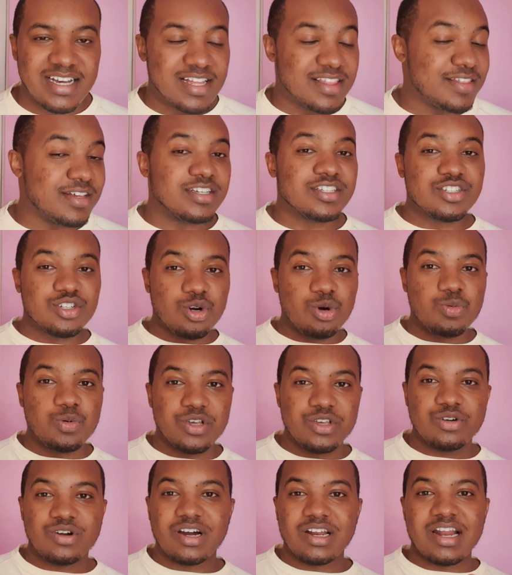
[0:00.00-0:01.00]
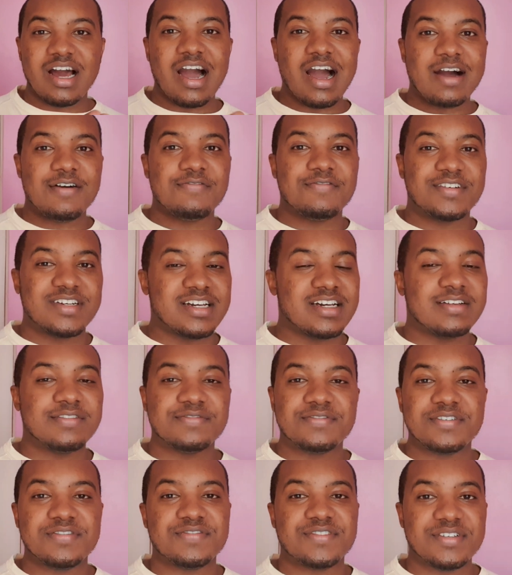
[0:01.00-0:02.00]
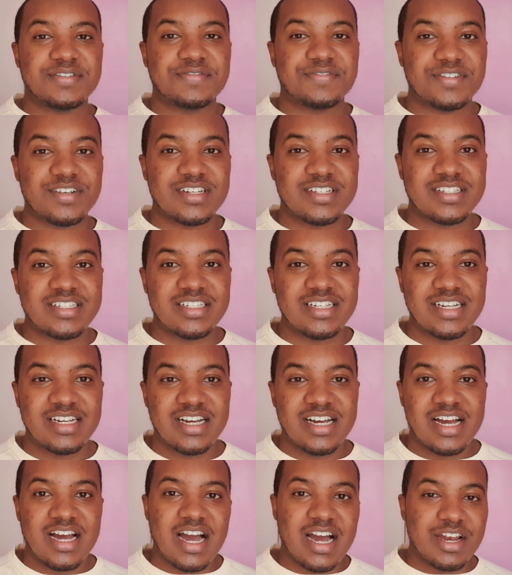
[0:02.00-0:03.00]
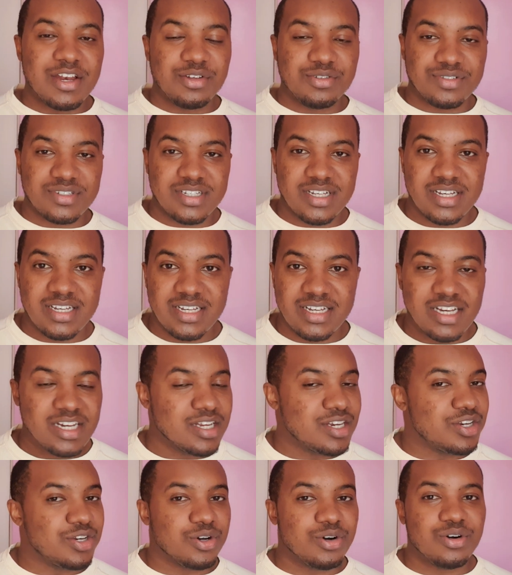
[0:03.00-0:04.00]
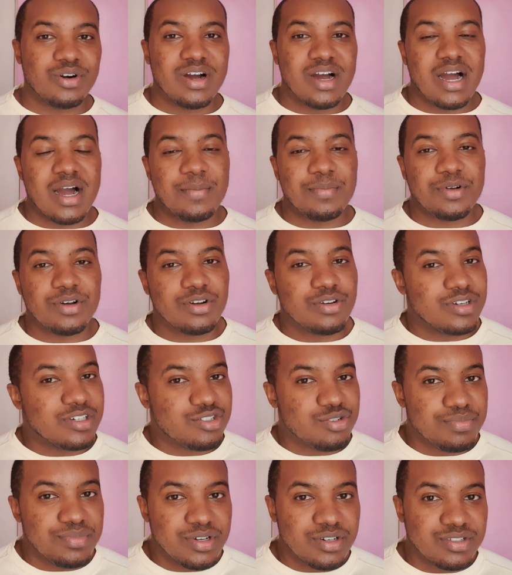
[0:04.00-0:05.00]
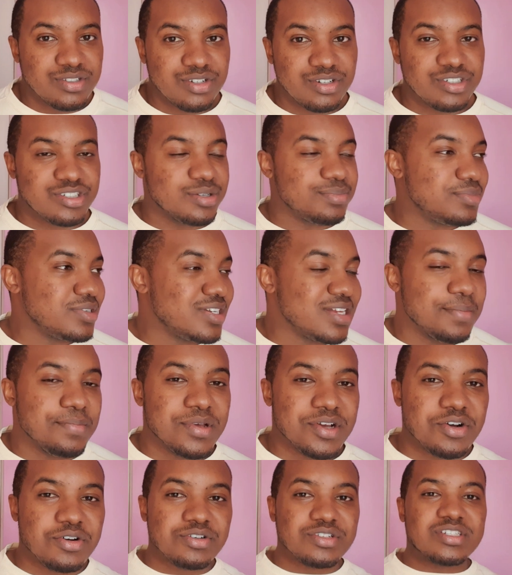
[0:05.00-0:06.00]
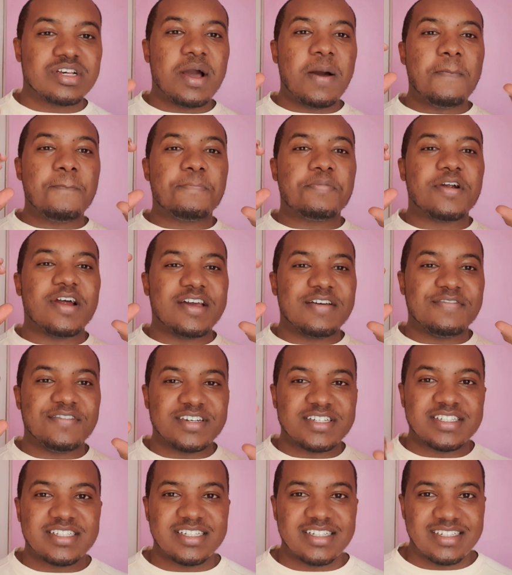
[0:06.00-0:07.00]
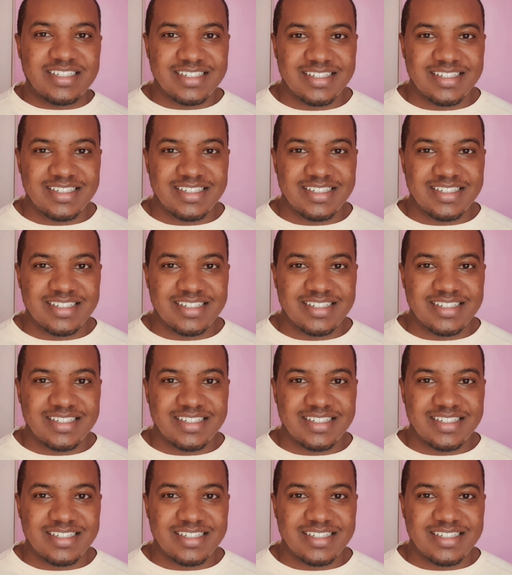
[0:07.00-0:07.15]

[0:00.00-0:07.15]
There's no way you can have 10, 15 friends and you say, no, I'm not going to be on social media because privacy.